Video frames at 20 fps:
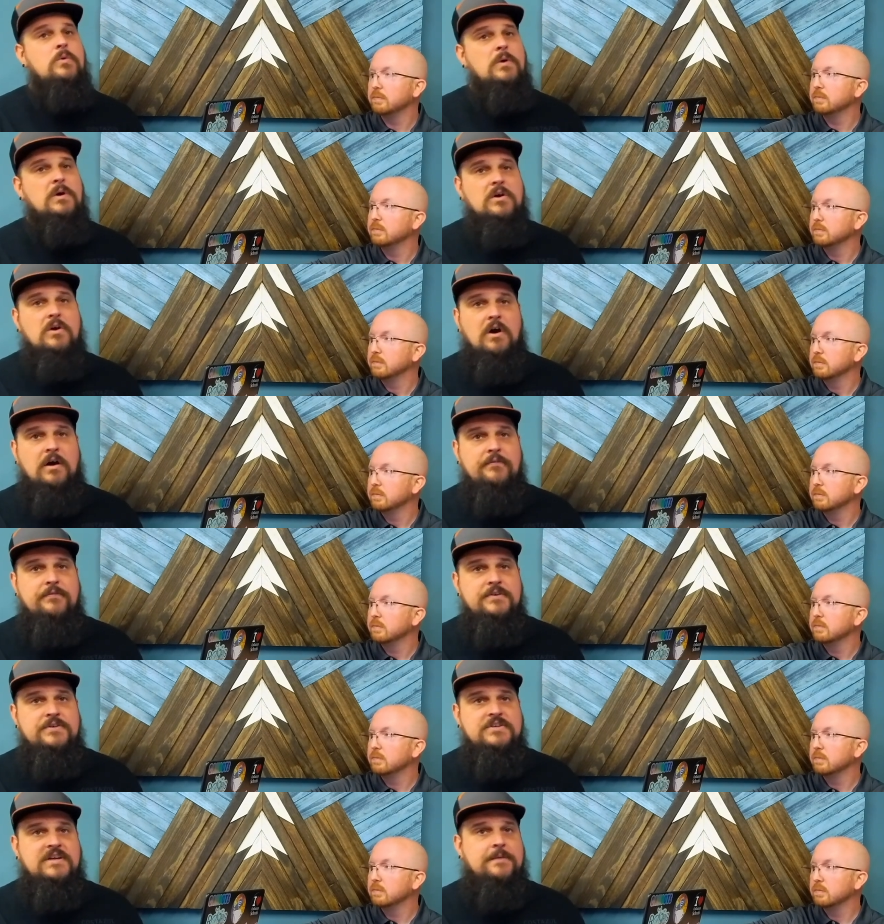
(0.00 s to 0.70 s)
Speaker 1: to a
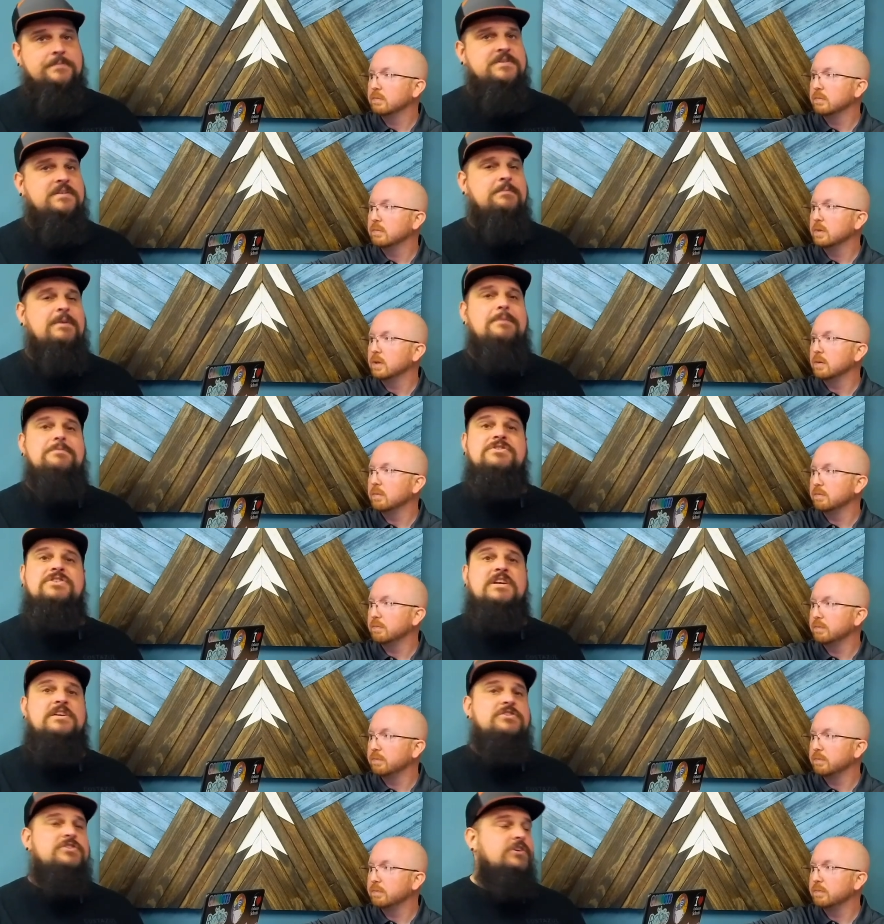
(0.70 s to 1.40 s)
coffee shop.
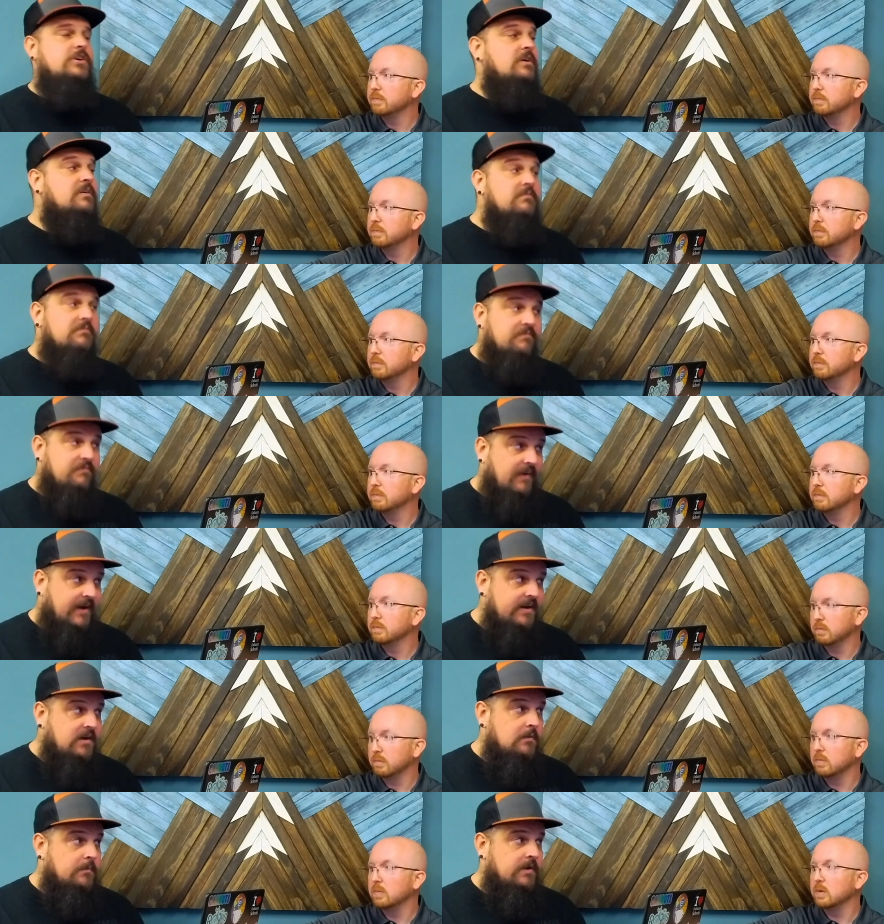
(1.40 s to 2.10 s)
Sometimes changing your
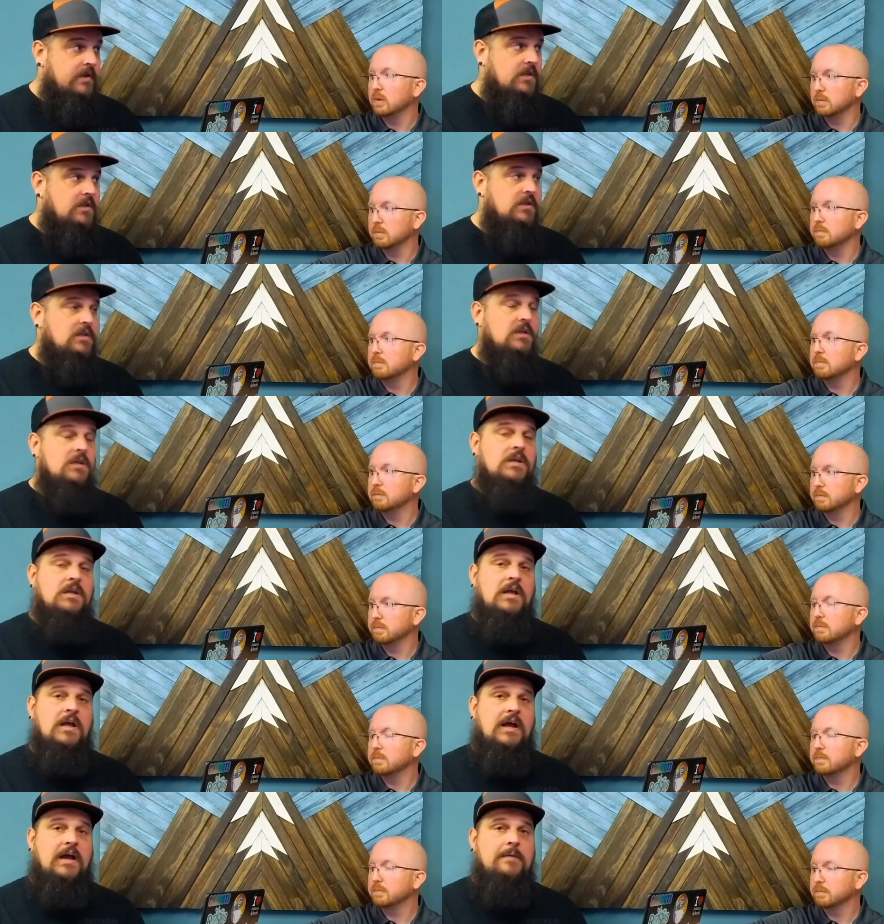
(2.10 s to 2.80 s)
environment.
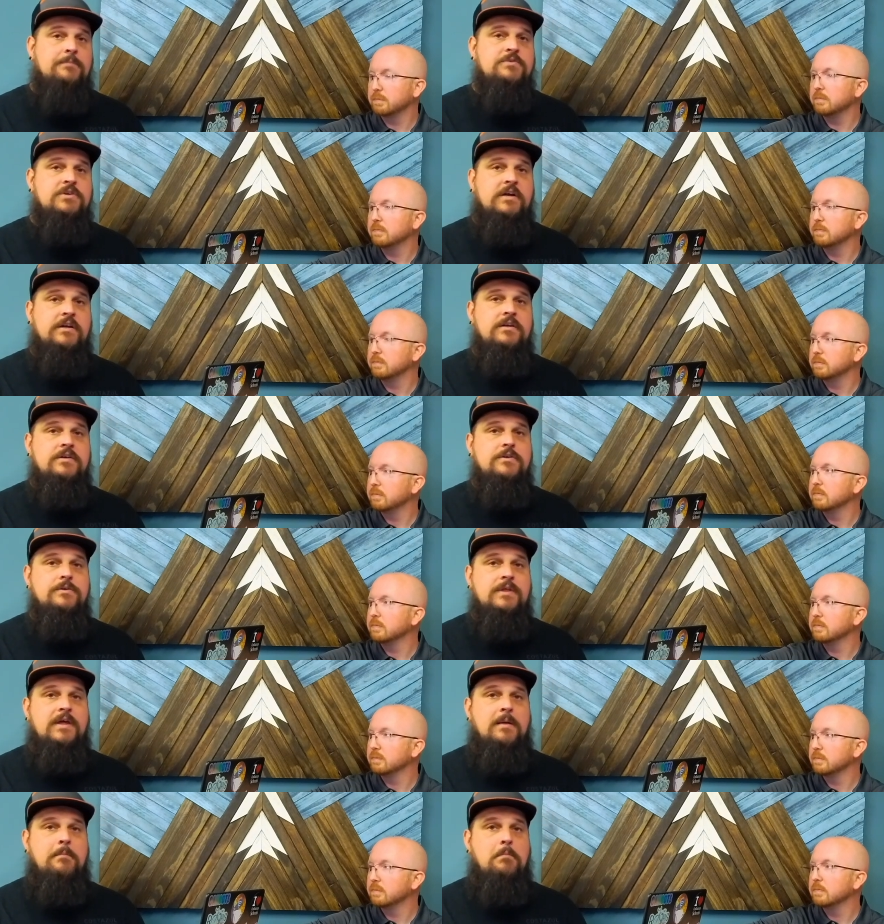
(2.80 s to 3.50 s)
I'm trying to
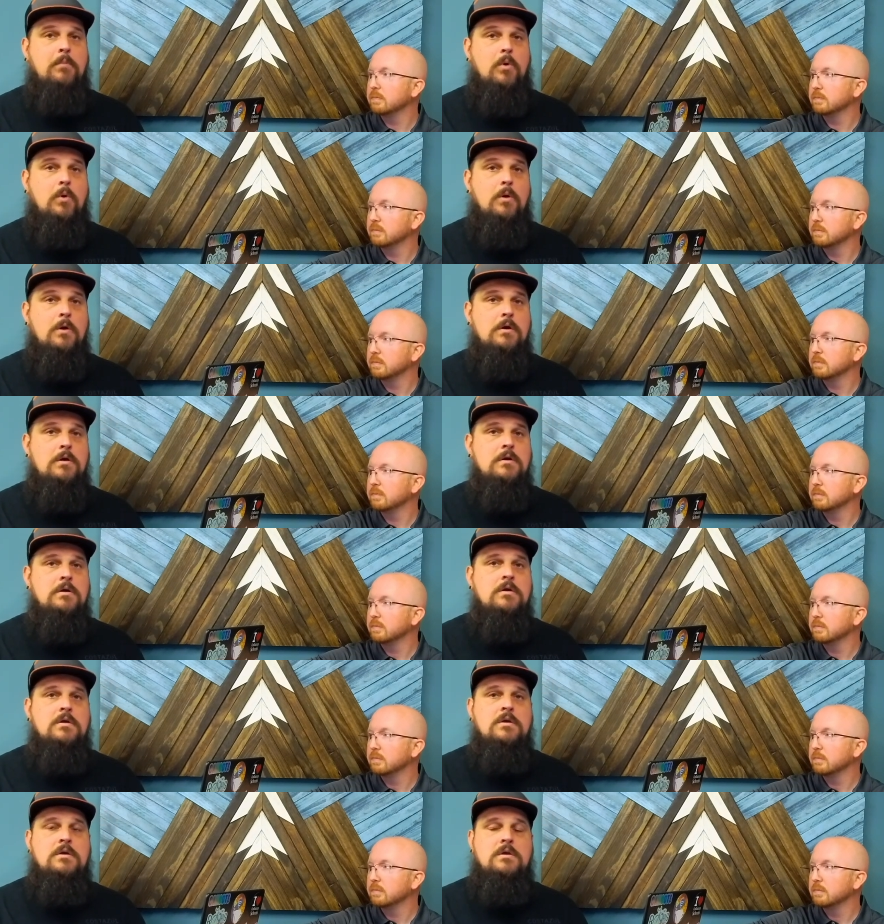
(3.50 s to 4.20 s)
do that
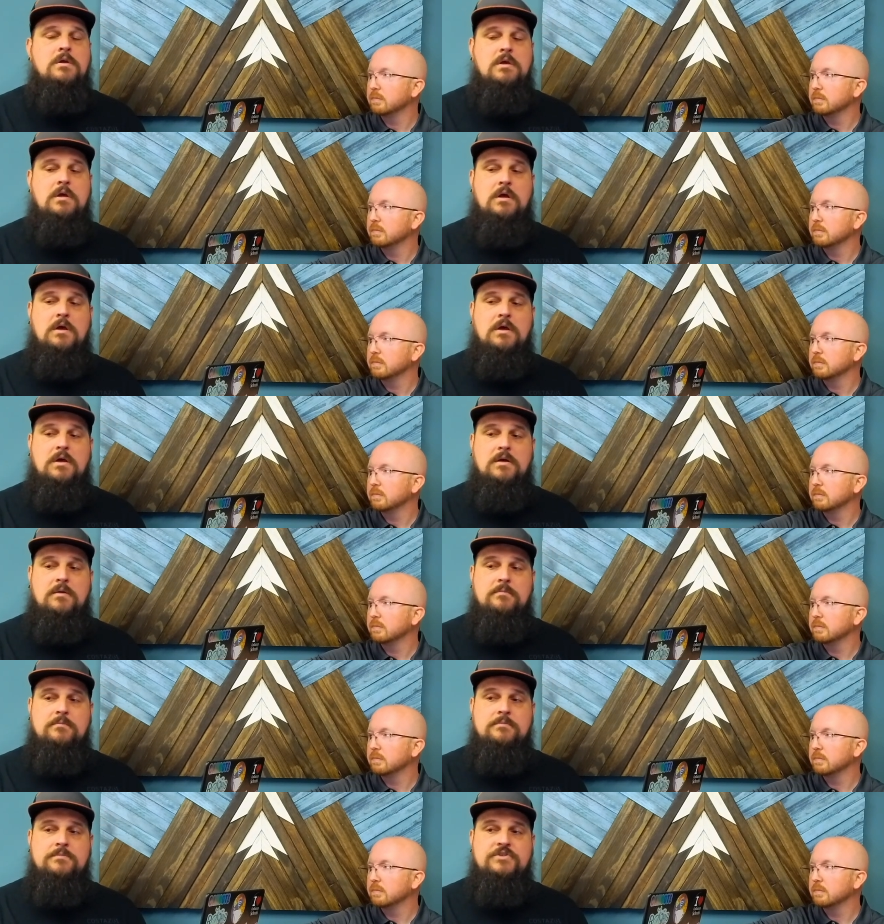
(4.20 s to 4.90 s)
more.
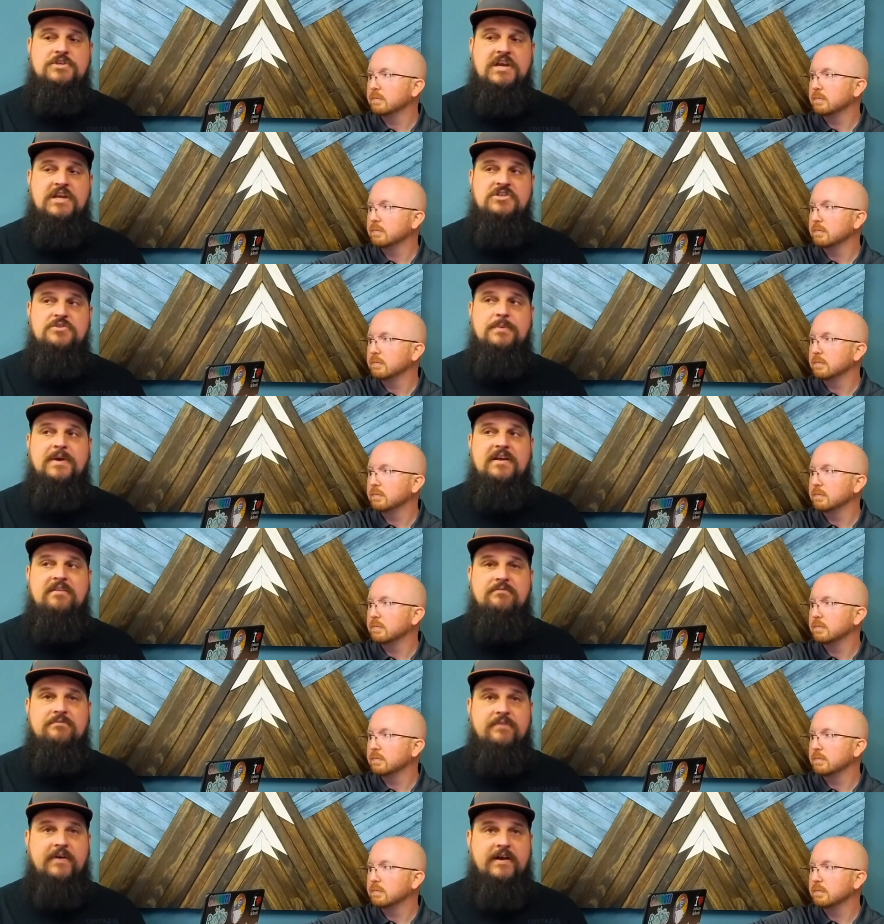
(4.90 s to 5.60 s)
Change
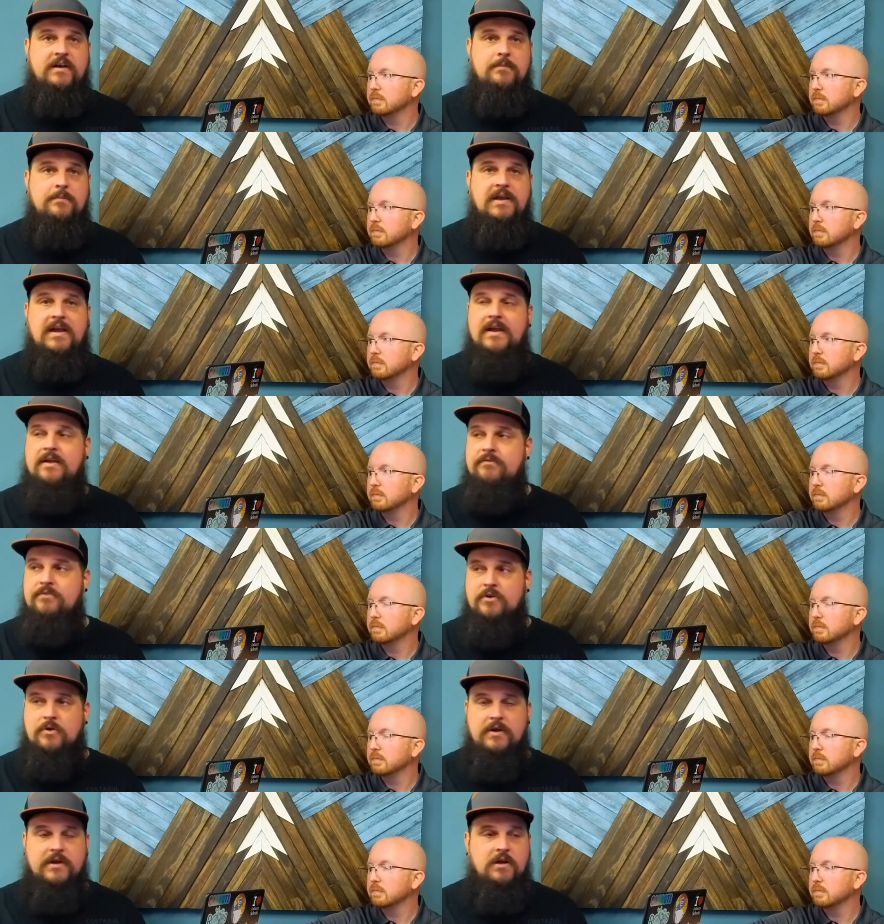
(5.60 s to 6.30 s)
my environment. I
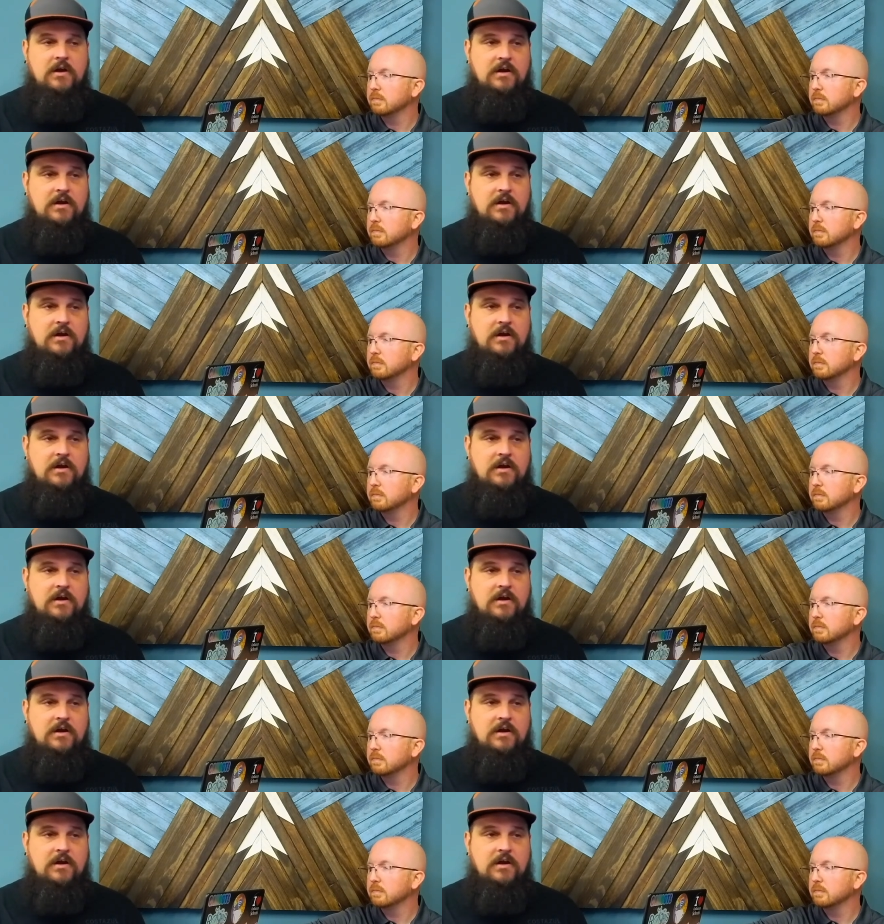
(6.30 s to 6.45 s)
have a great